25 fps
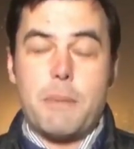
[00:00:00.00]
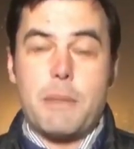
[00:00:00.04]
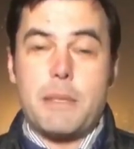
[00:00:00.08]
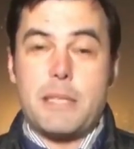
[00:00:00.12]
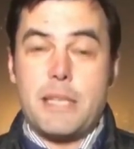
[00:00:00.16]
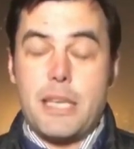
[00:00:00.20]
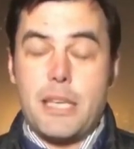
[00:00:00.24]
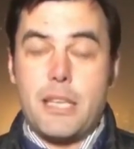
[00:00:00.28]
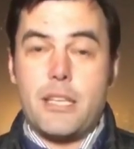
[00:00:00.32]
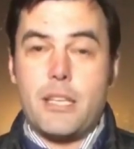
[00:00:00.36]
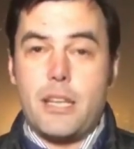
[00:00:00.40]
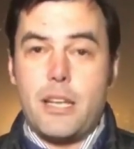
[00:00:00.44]

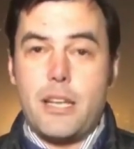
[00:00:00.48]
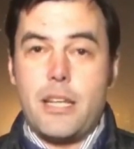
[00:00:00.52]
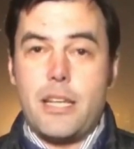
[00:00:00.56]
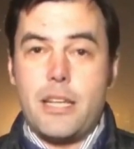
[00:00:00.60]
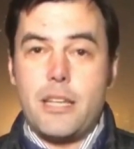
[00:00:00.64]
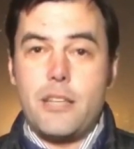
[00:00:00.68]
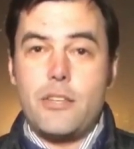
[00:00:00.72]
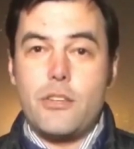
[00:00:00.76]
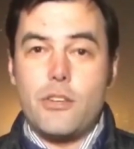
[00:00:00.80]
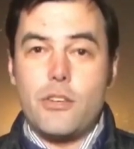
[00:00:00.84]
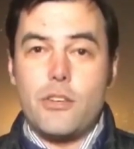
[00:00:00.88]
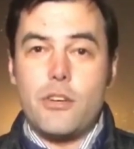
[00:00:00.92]
particularly
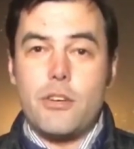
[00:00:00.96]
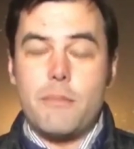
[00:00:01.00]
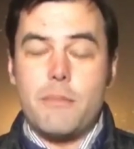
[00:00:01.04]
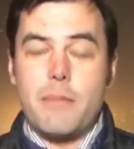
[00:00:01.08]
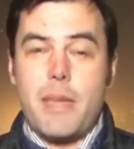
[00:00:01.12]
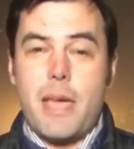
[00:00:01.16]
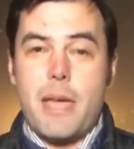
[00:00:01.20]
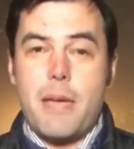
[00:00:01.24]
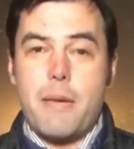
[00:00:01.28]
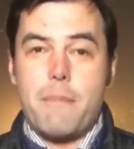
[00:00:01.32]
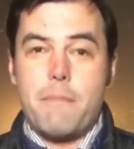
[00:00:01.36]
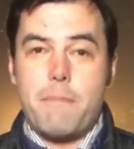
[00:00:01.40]
in Europe,
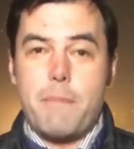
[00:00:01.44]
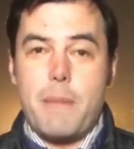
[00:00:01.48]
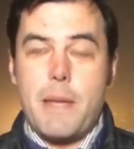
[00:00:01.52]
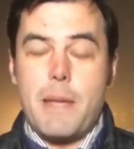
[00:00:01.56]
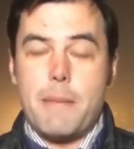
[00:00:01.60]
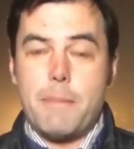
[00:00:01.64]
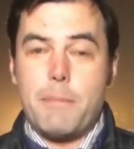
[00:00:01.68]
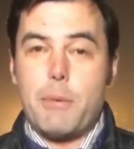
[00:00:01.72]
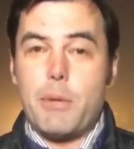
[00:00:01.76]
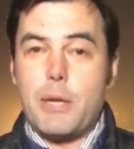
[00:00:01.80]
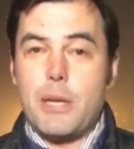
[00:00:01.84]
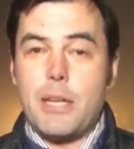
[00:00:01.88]
they're
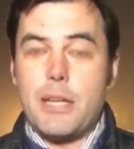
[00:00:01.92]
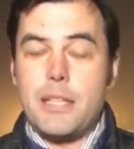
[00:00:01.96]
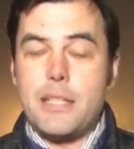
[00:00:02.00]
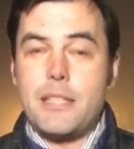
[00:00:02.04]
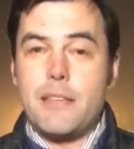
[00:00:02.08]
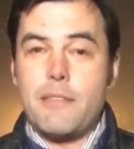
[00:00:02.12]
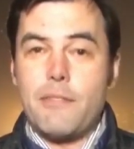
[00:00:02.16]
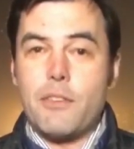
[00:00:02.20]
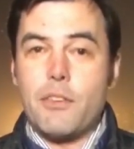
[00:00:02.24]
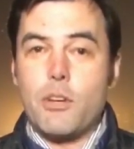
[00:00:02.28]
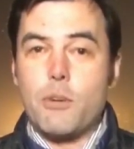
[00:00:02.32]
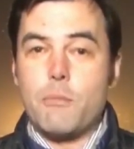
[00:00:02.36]
being put in a
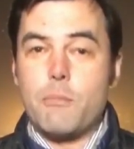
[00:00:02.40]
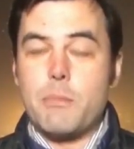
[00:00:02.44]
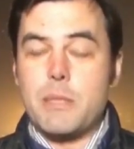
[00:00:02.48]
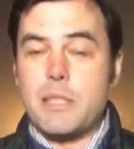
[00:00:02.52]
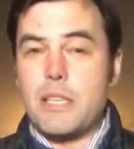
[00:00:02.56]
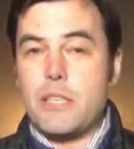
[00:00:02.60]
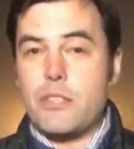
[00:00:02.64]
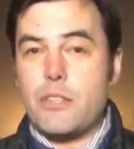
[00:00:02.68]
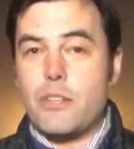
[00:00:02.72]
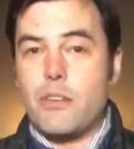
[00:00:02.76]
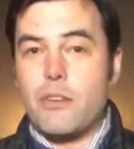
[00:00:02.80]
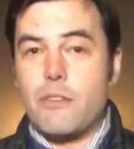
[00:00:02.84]
difficult
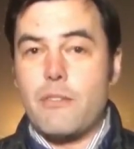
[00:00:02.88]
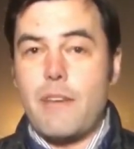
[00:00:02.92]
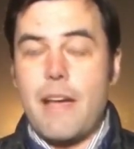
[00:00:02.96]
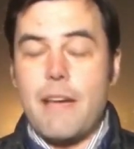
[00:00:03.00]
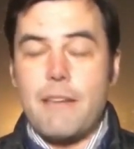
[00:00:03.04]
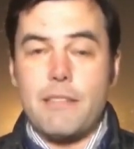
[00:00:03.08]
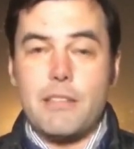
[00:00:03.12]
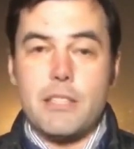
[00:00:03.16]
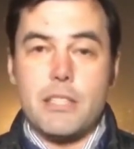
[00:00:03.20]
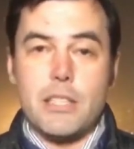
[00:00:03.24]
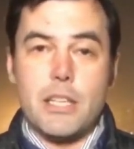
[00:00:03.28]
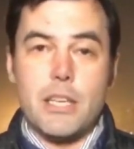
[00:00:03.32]
position of
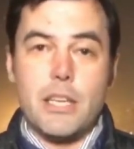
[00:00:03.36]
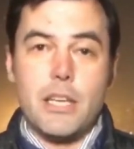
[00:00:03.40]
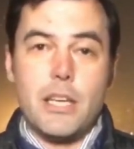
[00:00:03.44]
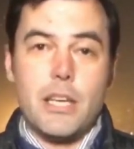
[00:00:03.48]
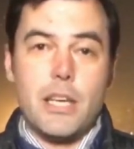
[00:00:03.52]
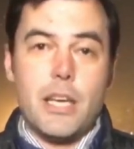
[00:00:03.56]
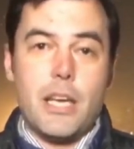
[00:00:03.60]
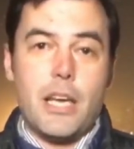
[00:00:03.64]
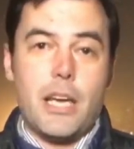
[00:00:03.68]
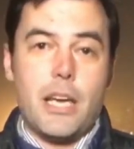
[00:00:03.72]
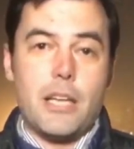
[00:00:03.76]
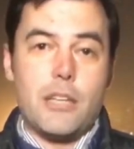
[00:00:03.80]
having to
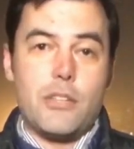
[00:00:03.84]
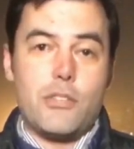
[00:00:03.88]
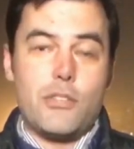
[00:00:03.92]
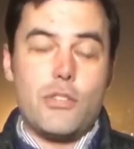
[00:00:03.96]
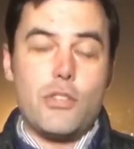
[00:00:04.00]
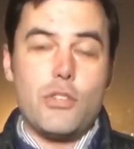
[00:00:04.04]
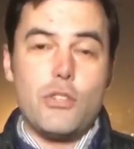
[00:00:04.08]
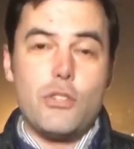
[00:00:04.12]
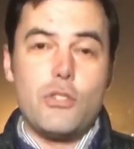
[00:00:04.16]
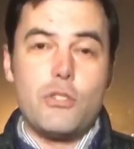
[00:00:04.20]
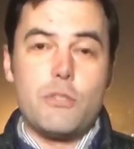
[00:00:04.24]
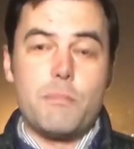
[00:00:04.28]
uh,
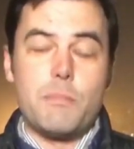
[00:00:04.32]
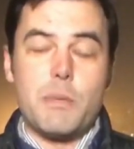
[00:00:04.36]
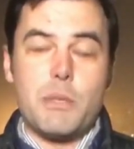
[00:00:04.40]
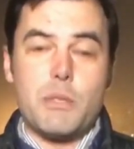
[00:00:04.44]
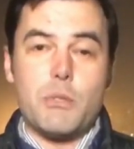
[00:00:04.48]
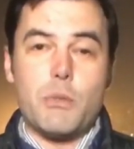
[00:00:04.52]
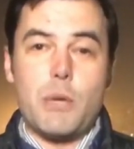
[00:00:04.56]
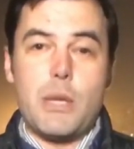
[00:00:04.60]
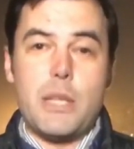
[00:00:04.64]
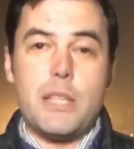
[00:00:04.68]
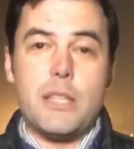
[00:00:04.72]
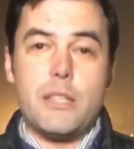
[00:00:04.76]
choose
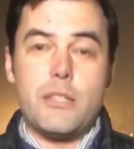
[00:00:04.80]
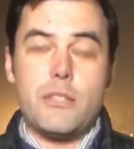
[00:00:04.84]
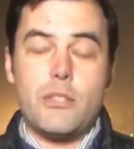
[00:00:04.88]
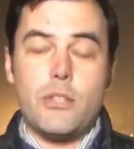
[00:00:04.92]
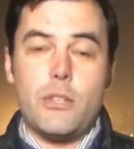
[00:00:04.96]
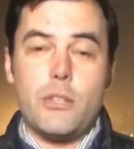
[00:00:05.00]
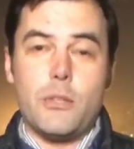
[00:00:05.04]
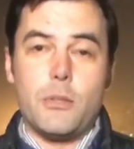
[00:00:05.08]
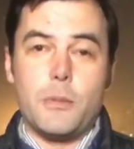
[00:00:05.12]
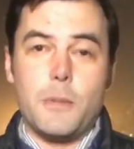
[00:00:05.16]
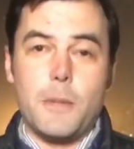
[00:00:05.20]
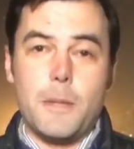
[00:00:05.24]
between the
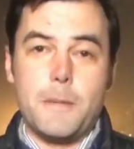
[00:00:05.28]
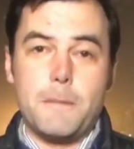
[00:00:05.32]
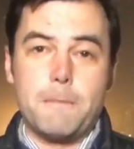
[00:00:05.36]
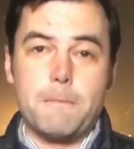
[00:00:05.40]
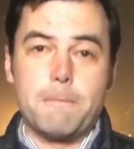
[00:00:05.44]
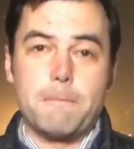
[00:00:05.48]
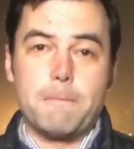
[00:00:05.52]
two.